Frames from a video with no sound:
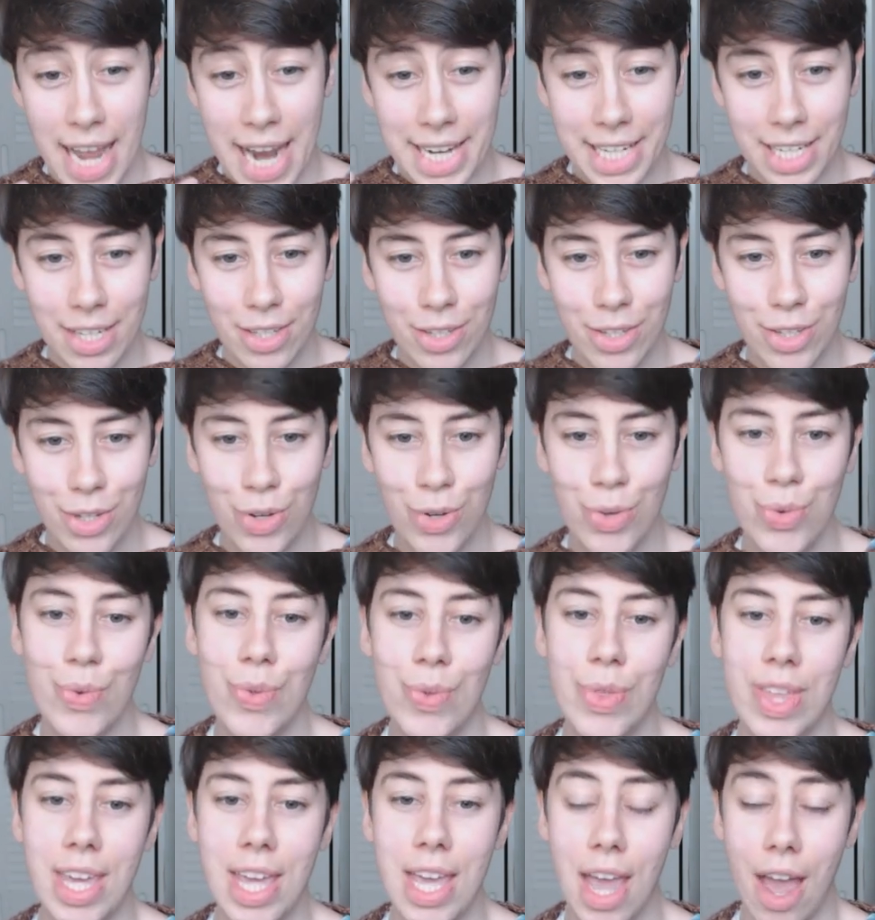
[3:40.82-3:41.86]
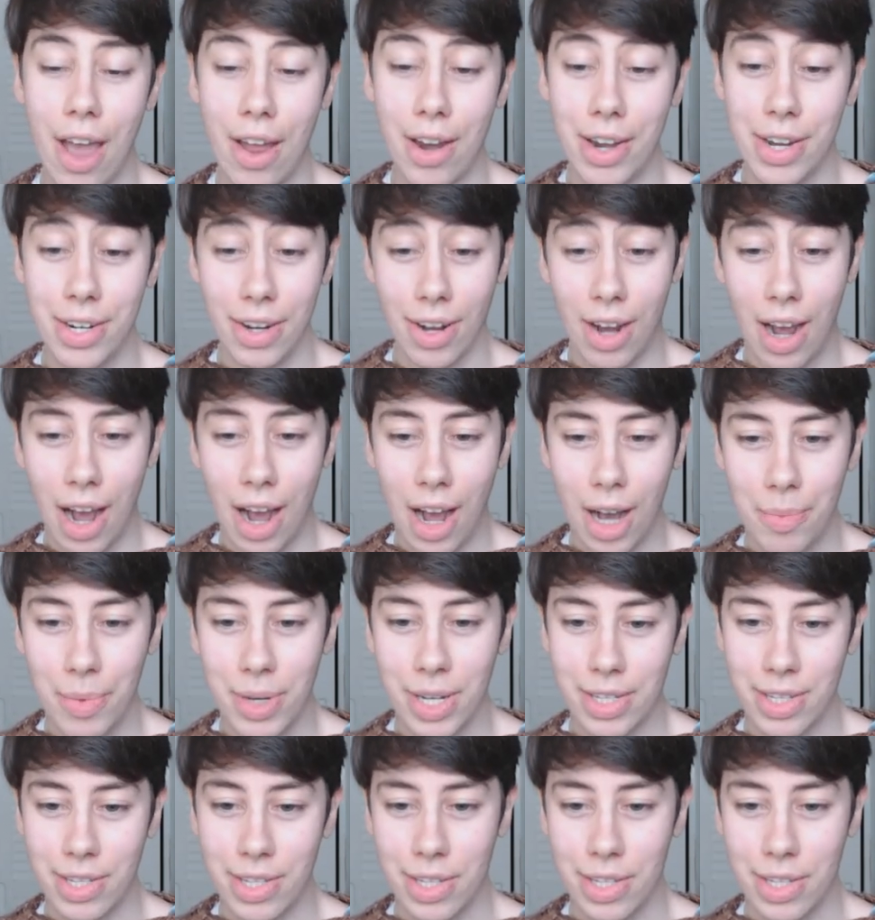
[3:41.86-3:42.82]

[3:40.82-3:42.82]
neck to the underarm.